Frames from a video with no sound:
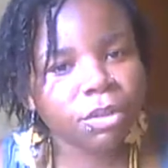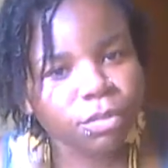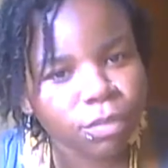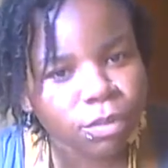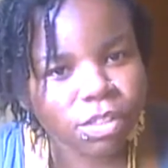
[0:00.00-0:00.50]

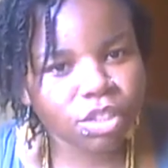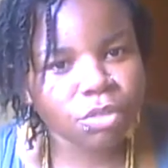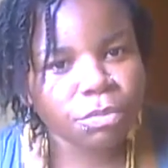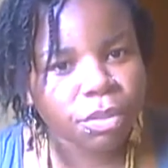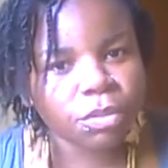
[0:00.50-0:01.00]
Beautiful's
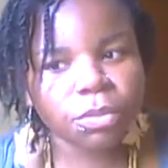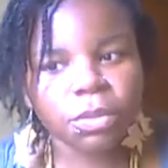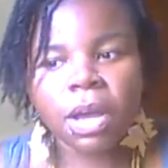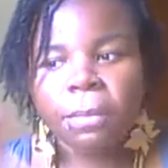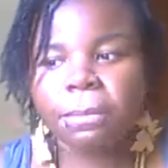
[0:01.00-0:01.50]
new
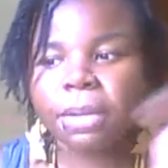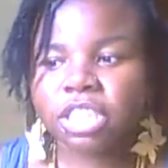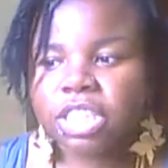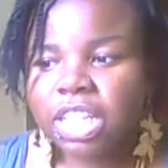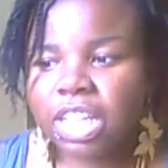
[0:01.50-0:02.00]
boo,
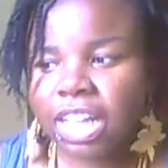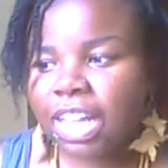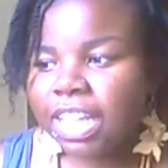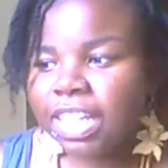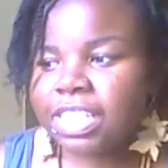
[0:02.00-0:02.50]
but she
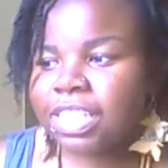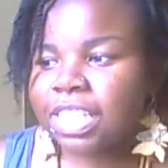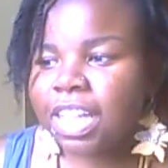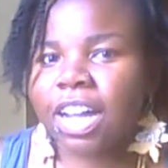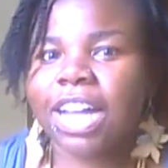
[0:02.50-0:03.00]
is
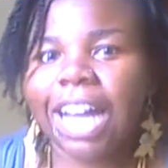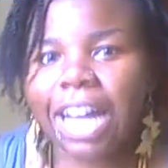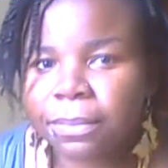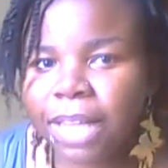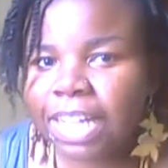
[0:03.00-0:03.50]
a
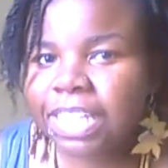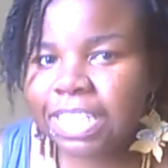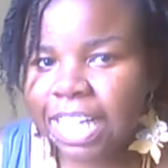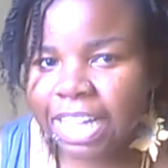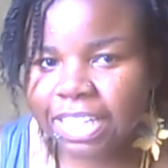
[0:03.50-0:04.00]
cop, like a
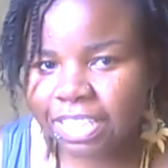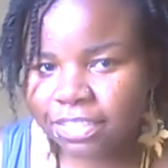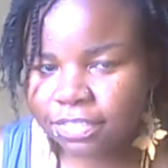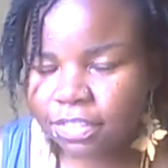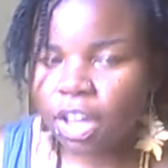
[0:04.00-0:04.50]

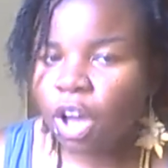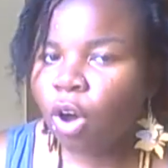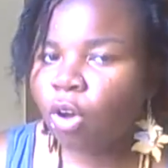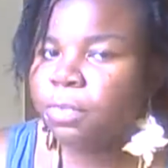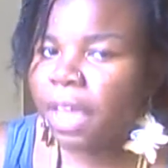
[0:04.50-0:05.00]
detective,
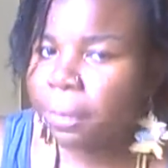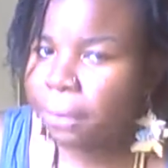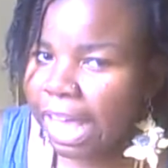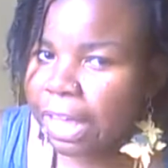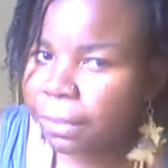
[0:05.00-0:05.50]
who's being
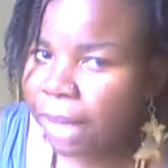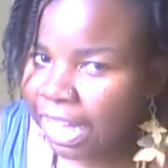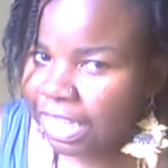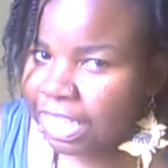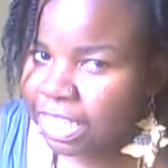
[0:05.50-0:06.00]
paid
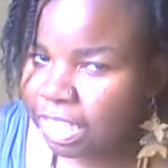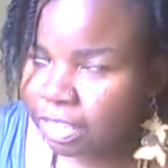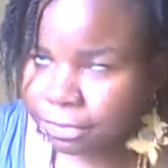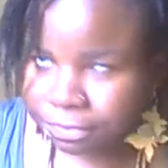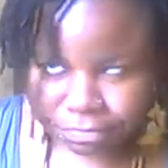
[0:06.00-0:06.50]
by
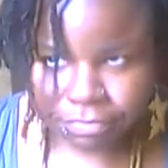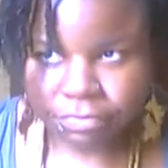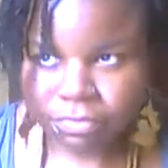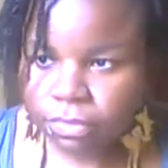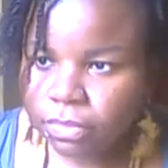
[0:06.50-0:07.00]
Alicia.
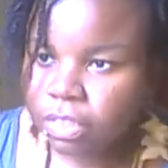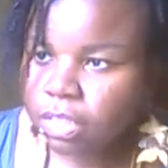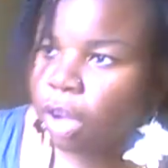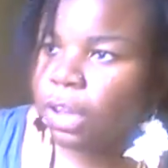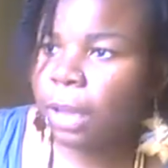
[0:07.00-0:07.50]

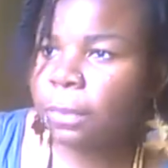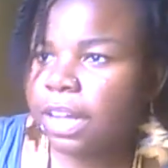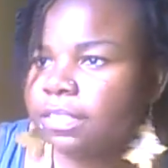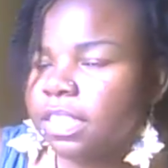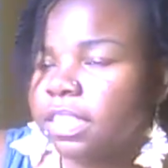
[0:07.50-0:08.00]
Okay,
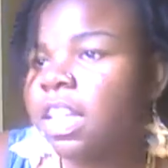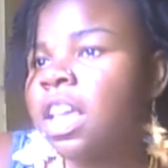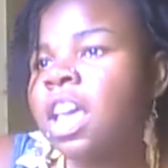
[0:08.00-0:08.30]
whatever.